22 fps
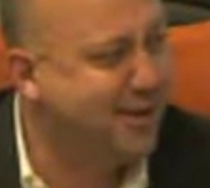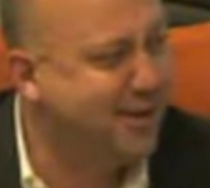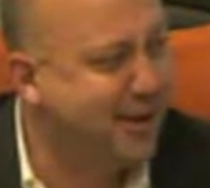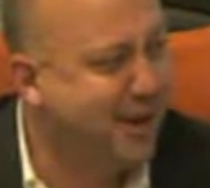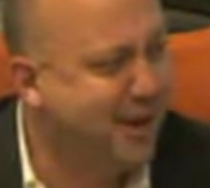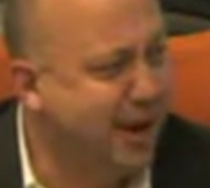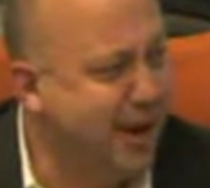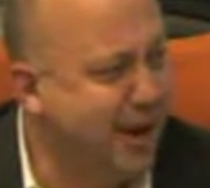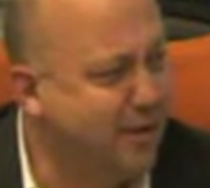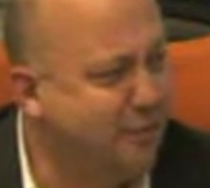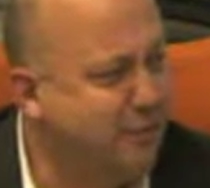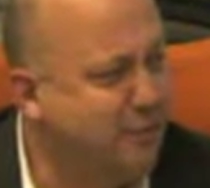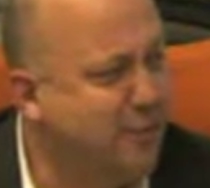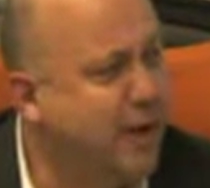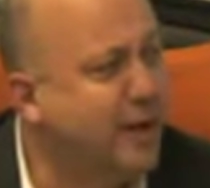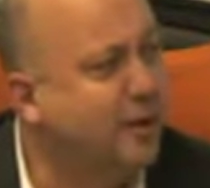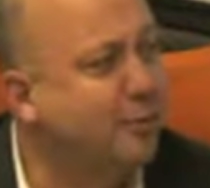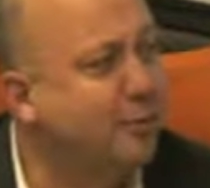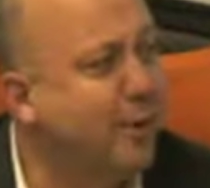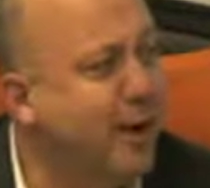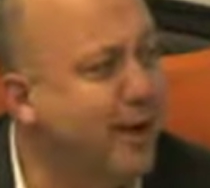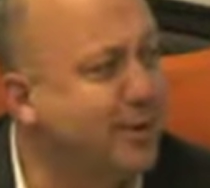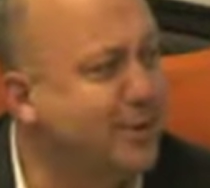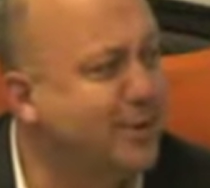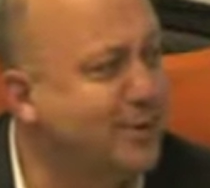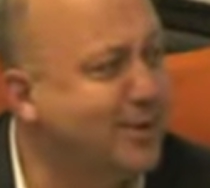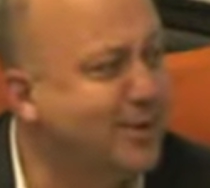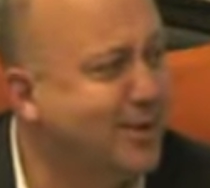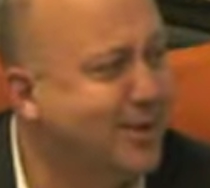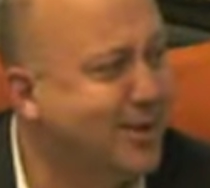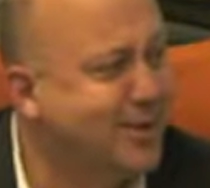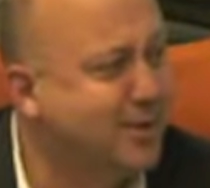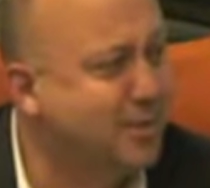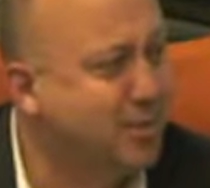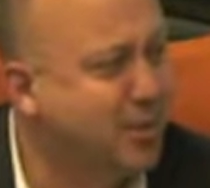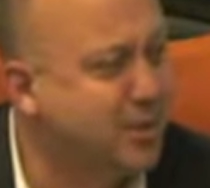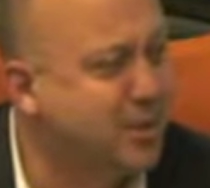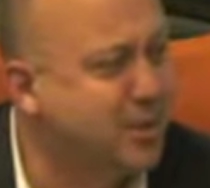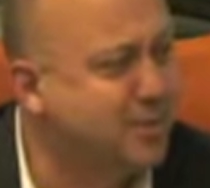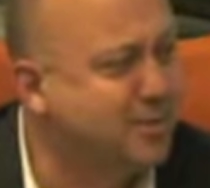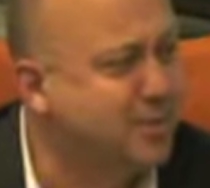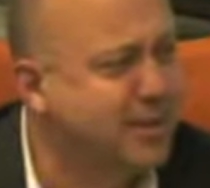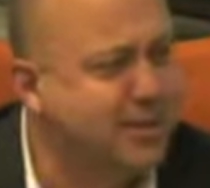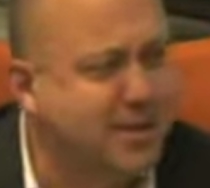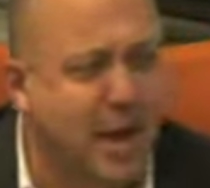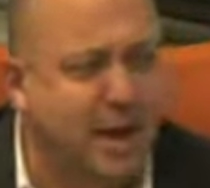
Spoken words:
and venerates the participants.